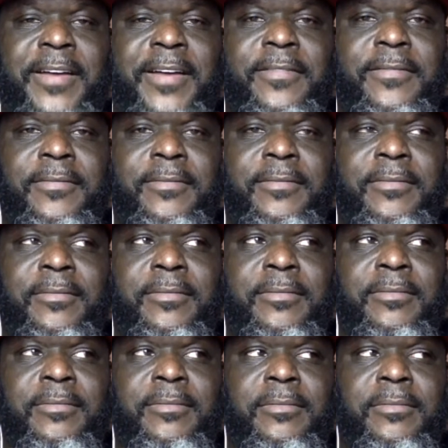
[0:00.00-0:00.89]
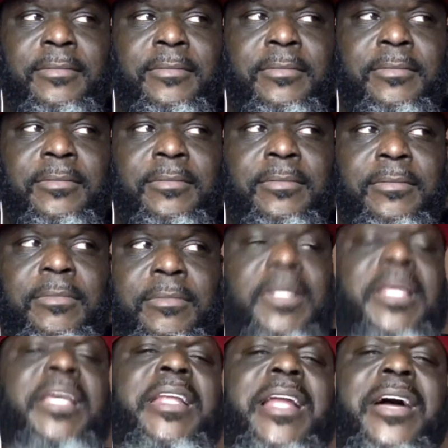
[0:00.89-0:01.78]
if i
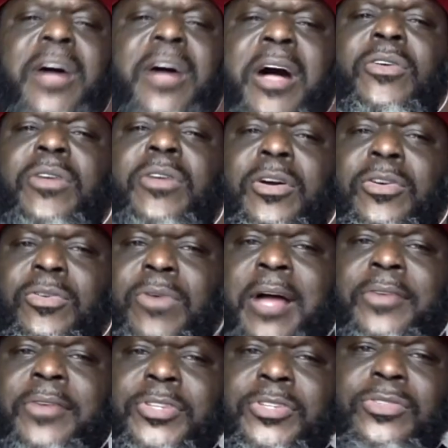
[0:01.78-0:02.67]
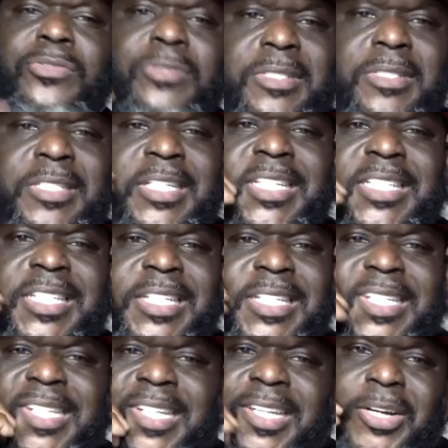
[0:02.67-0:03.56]
and I'll, I'll, go i'll use
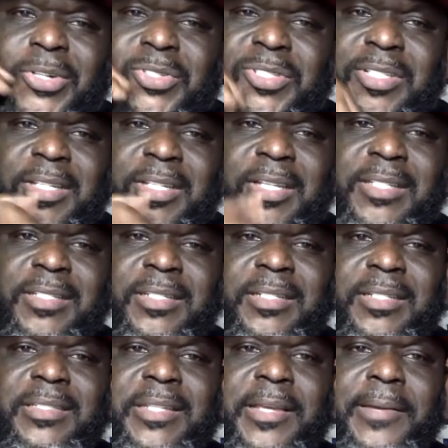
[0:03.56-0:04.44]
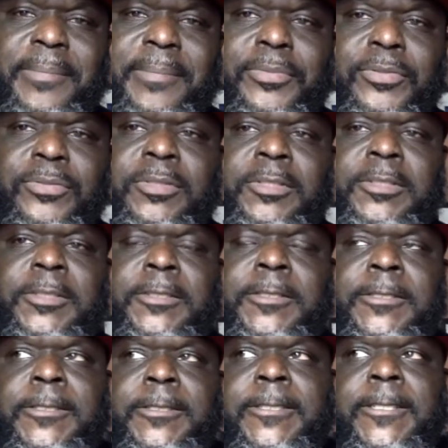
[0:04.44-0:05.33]
teaching and coaching as an example
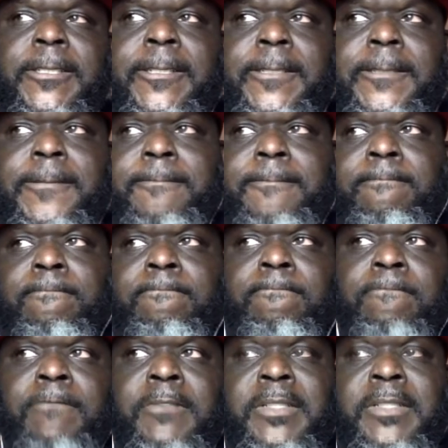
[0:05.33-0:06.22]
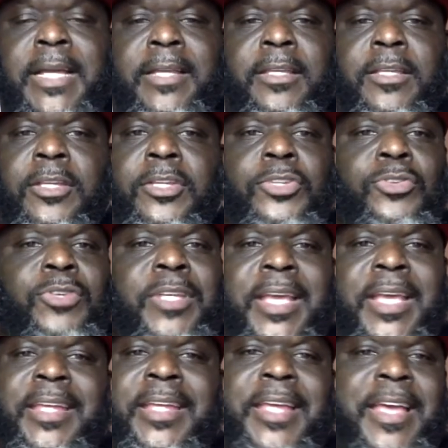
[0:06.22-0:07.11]
sure. um like
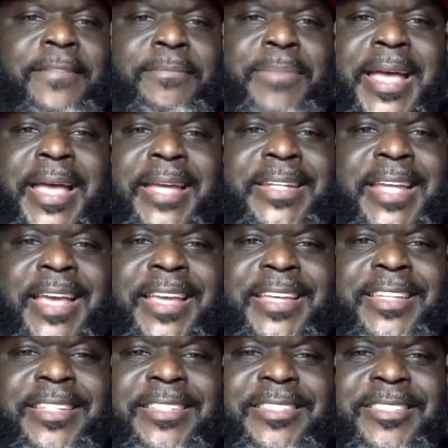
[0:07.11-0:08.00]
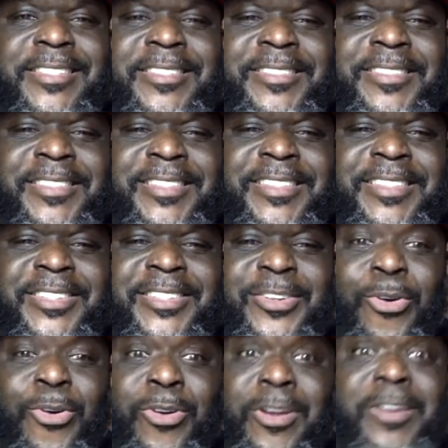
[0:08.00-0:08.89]
you can't have bad days
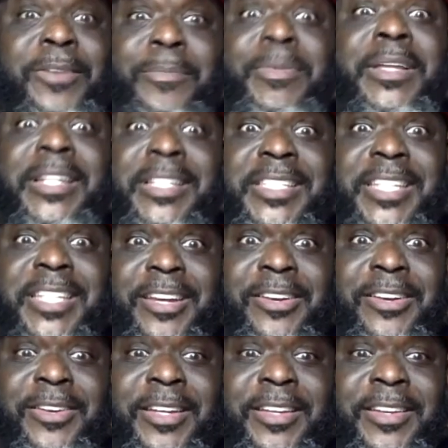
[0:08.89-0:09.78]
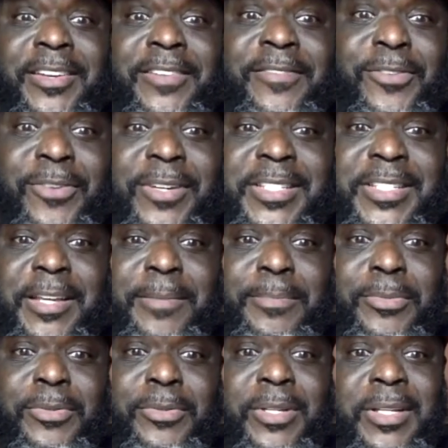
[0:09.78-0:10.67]
or military for
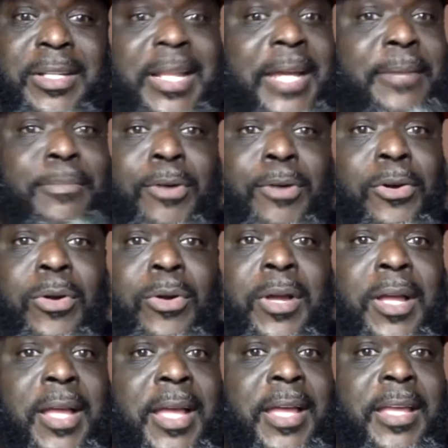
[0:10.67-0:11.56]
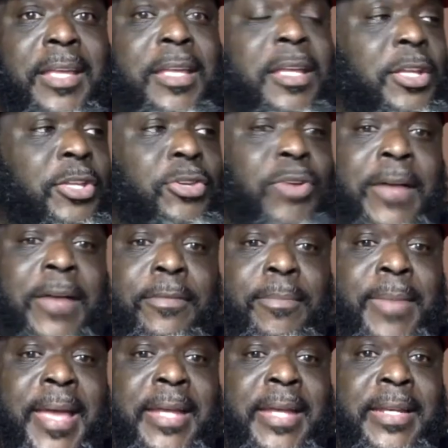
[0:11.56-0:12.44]
example, like, bro, hey,
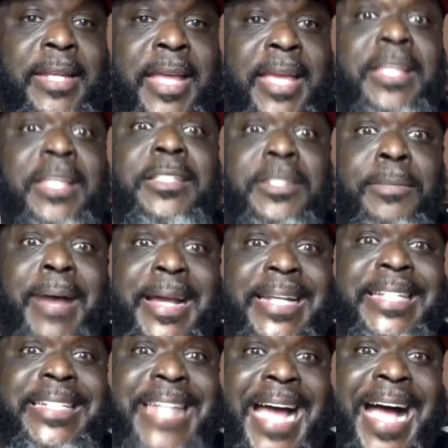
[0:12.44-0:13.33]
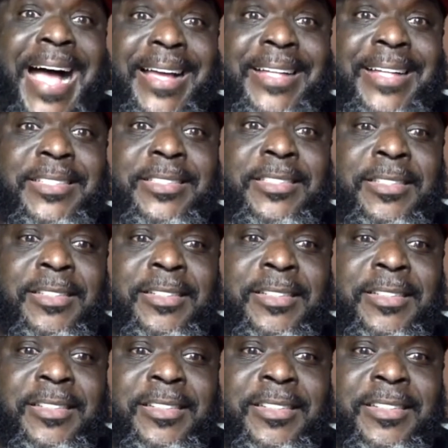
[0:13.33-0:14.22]
you have a bad day, somebody
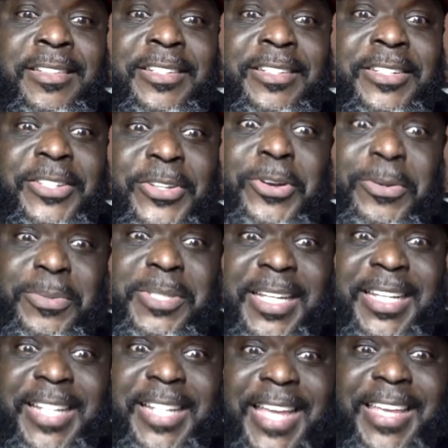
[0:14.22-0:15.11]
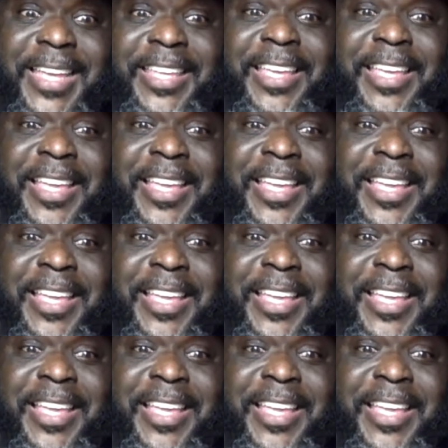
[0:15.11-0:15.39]
dies. You know what I'm saying?